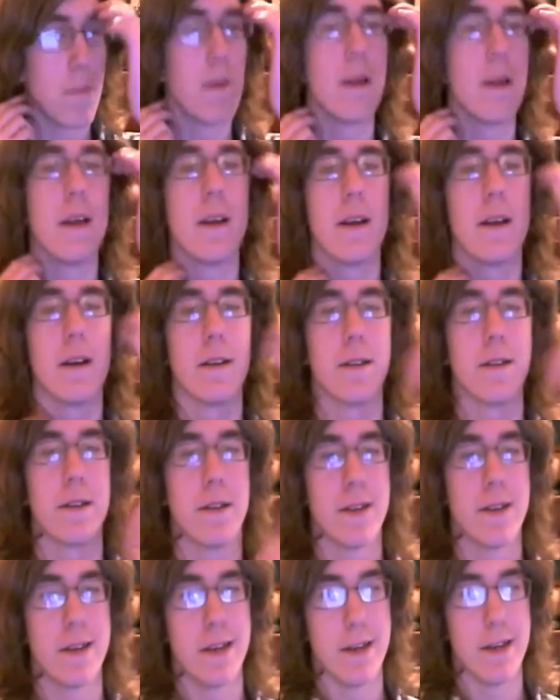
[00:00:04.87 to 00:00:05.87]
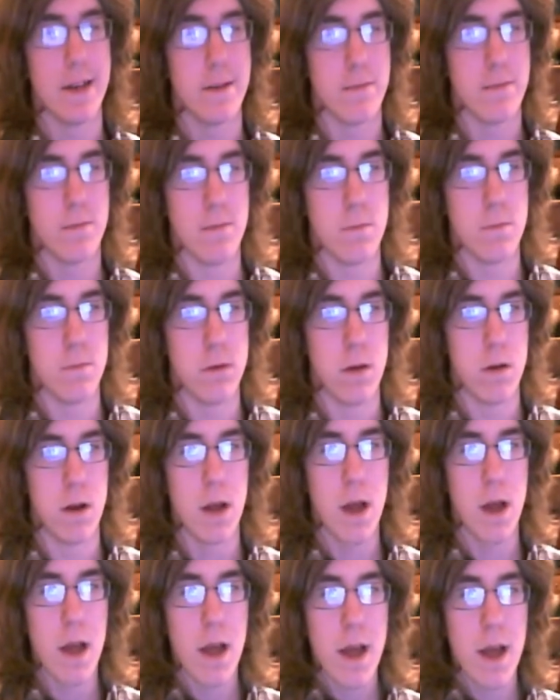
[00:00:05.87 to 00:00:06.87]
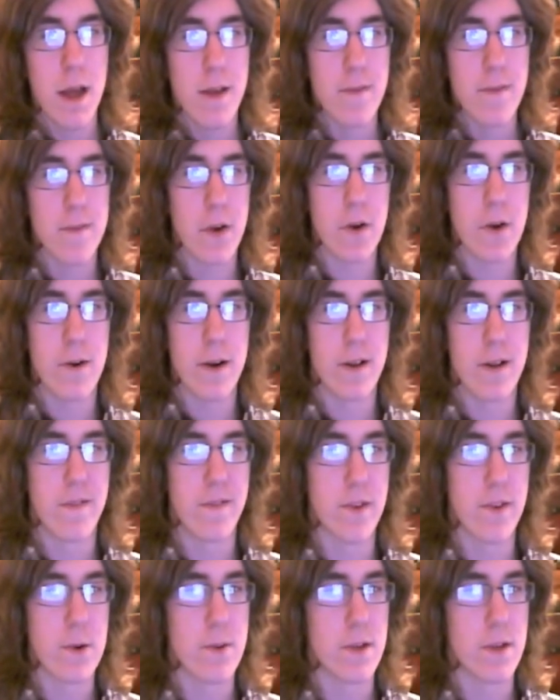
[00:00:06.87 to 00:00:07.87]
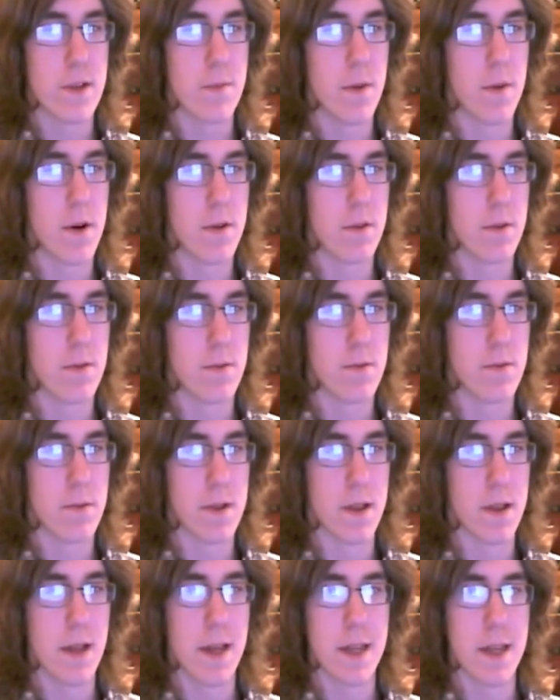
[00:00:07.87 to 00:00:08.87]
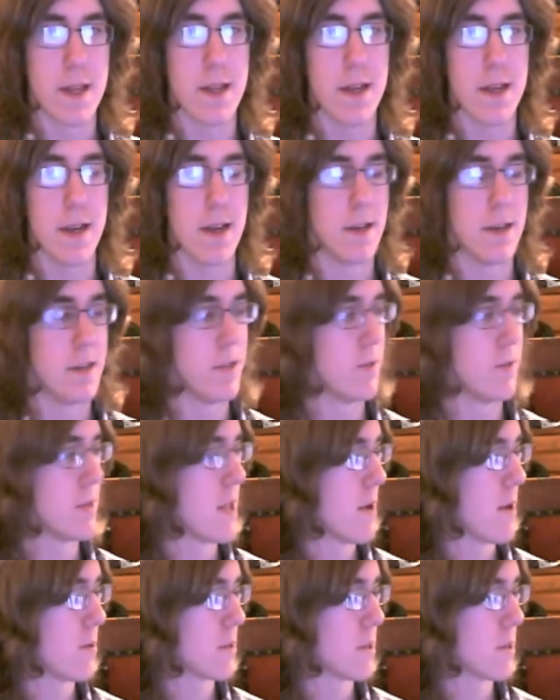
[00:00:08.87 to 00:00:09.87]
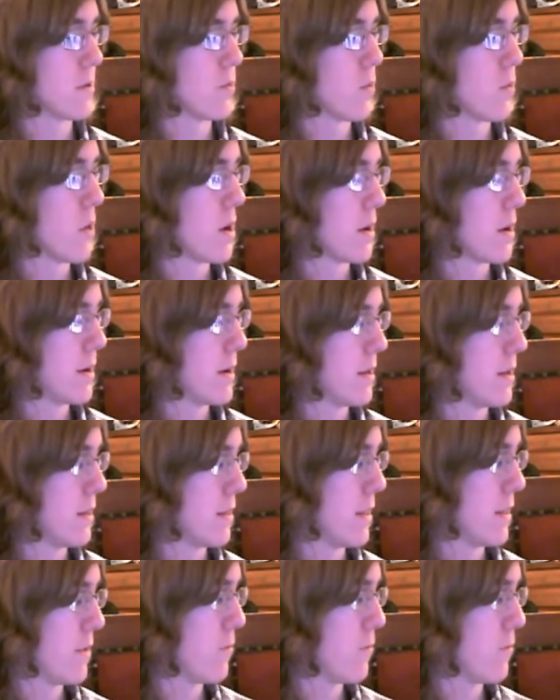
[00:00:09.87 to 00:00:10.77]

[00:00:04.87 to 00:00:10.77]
It is the very first model released in 2001, the